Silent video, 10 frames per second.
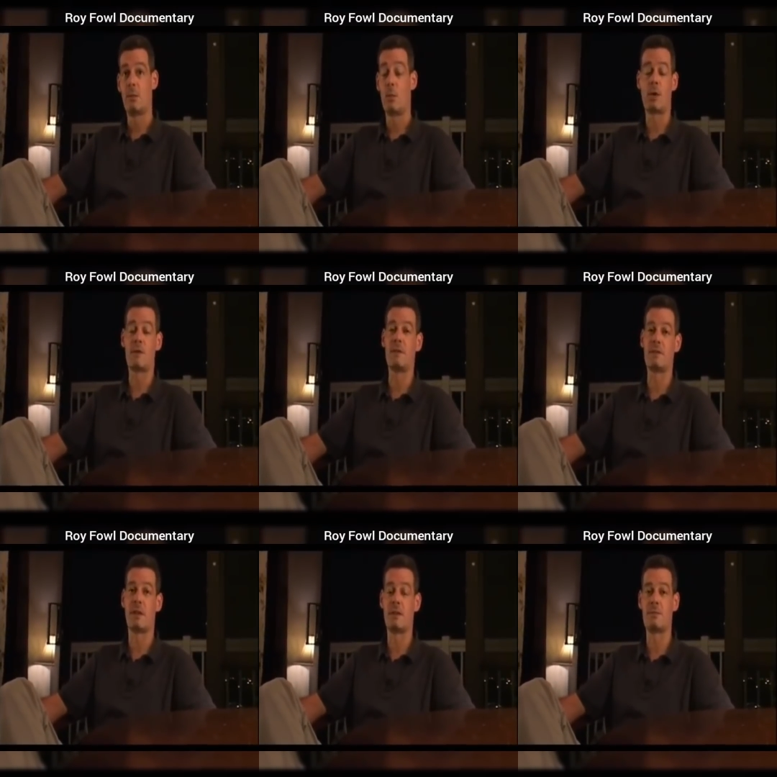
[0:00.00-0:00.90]
or
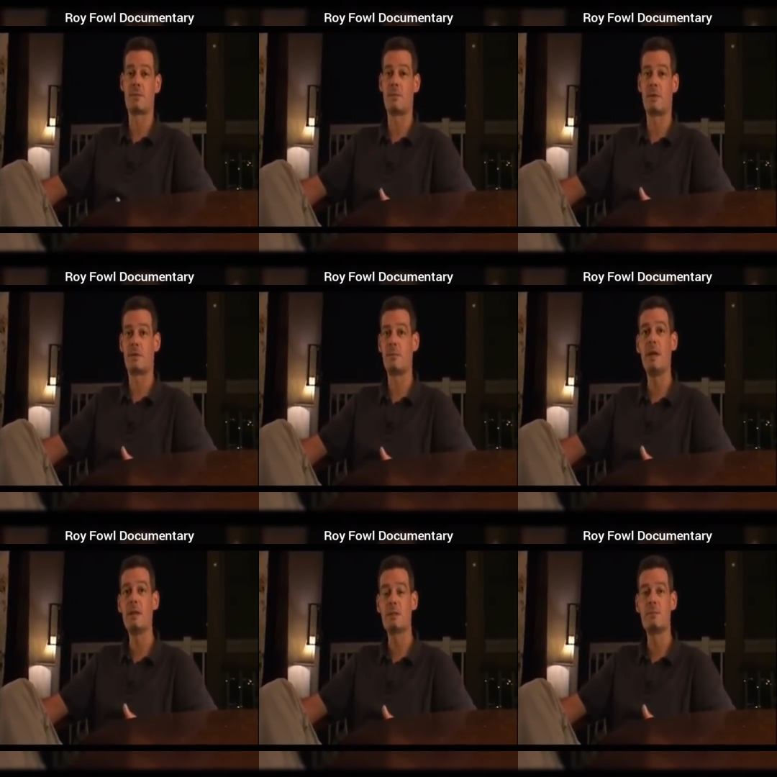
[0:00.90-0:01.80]
one of his names
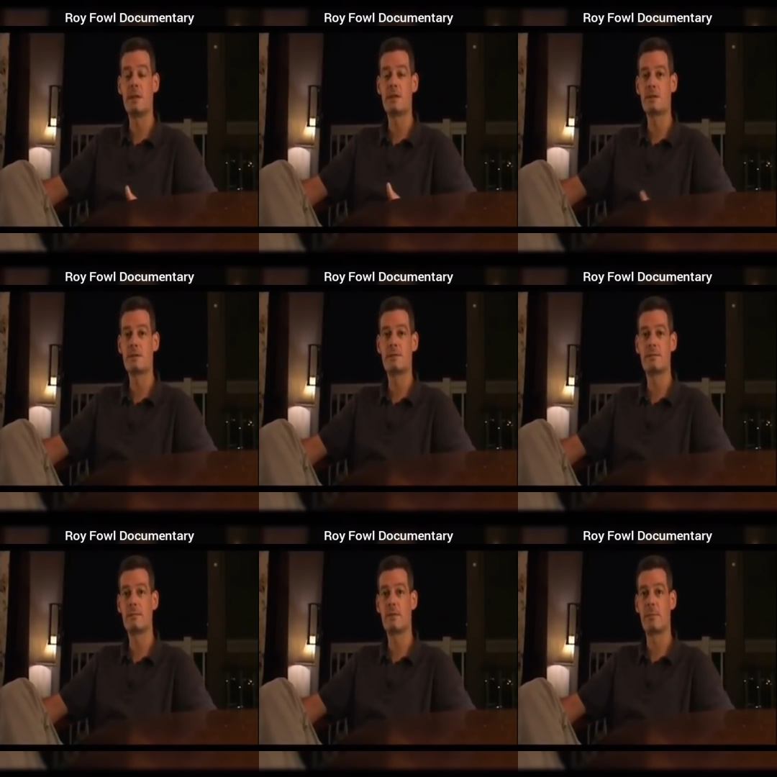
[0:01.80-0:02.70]
with millions and millions
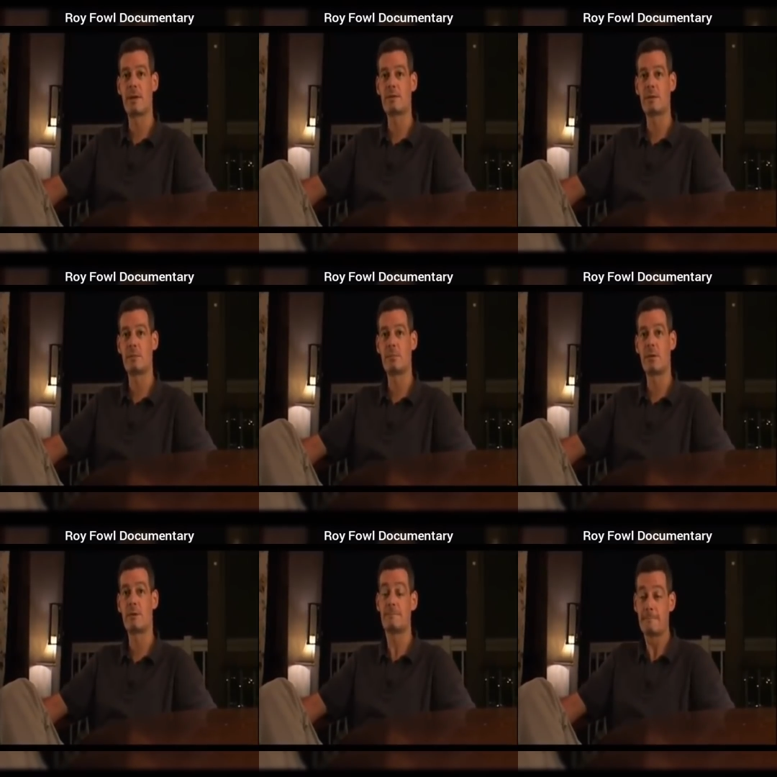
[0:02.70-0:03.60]
of pounds in
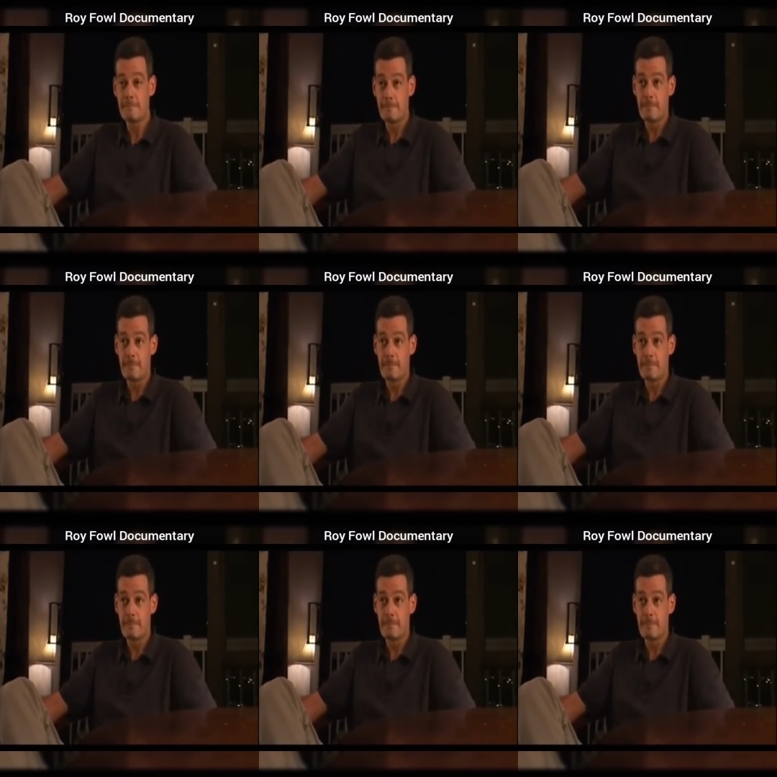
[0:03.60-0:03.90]
it, but